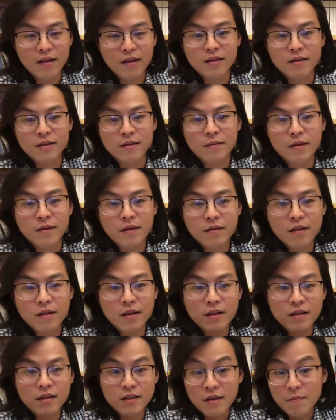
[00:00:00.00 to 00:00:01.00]
is,
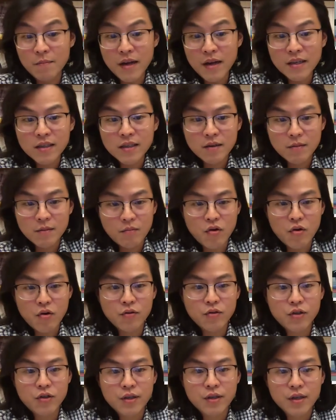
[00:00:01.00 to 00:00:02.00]
is the best
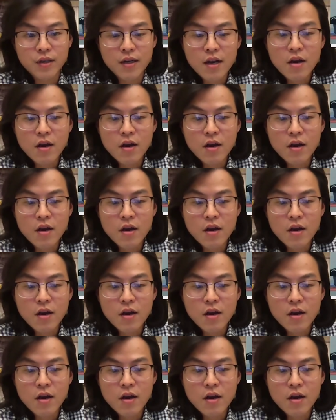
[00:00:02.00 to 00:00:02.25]
approach.